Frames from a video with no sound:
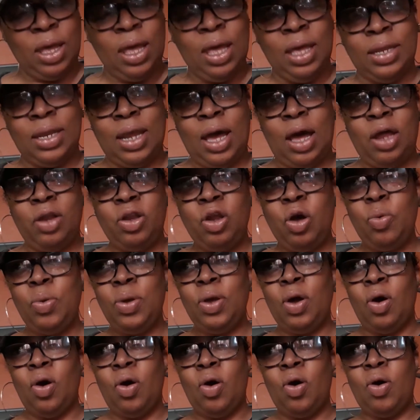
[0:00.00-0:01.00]
Now I know we
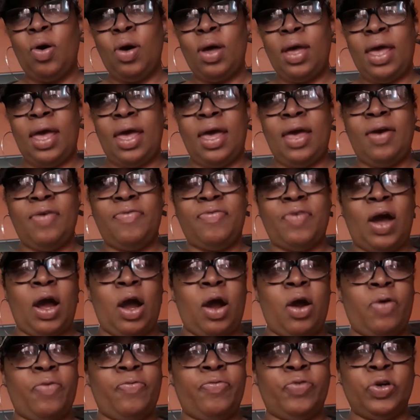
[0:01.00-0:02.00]
all have
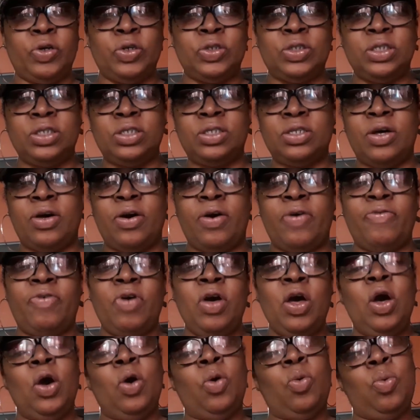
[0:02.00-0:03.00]
our versions of
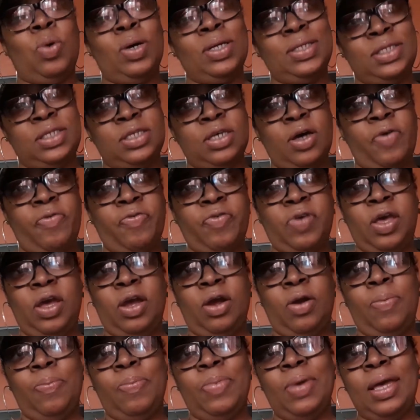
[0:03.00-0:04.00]
what
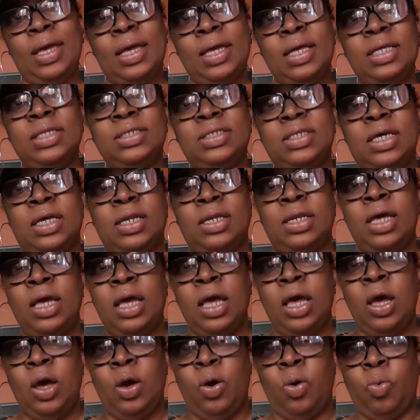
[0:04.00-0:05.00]
self-care means and
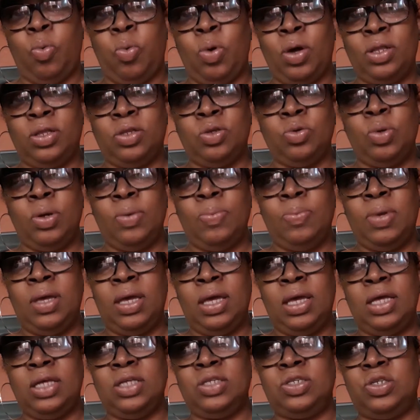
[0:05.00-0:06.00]
what do it
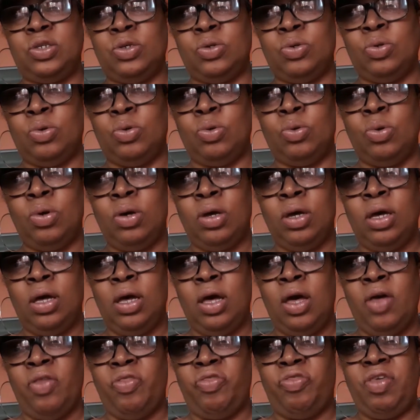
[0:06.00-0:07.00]
mean to
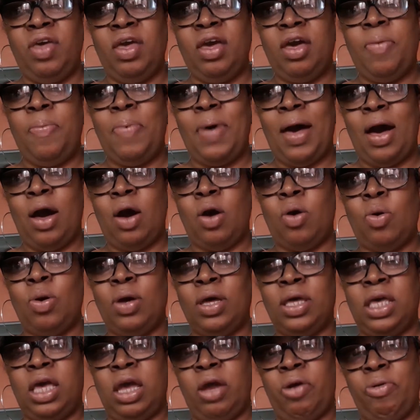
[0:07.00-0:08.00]
think
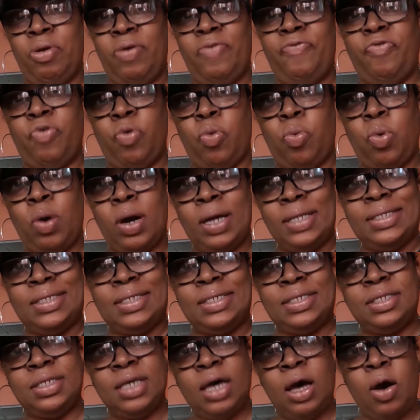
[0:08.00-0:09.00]
about caring for
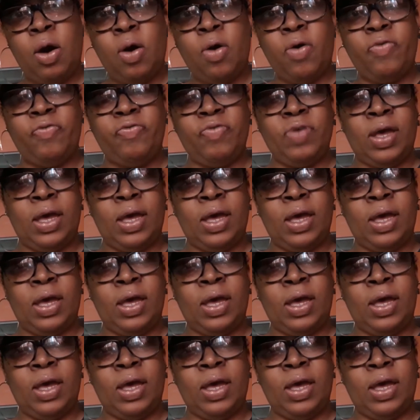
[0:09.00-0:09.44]
oneself.